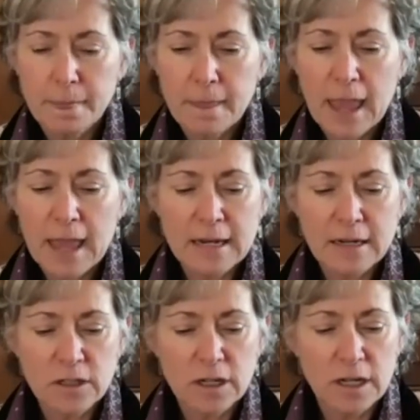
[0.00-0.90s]

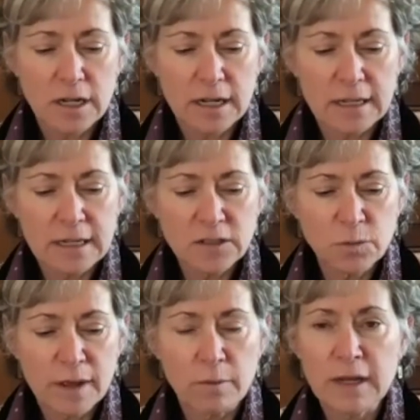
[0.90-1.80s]
And in this
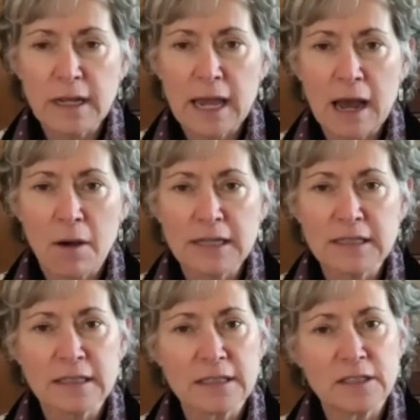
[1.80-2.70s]
way, we allow
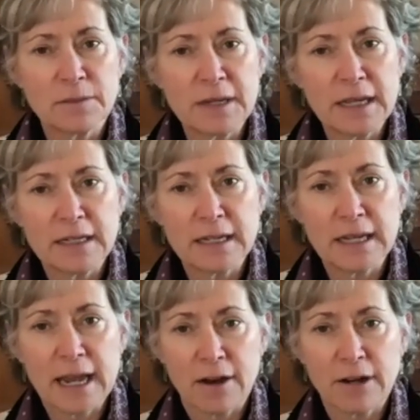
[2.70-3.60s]
essence to begin to
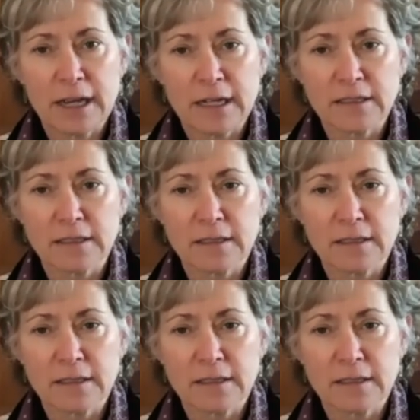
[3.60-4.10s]
carry us,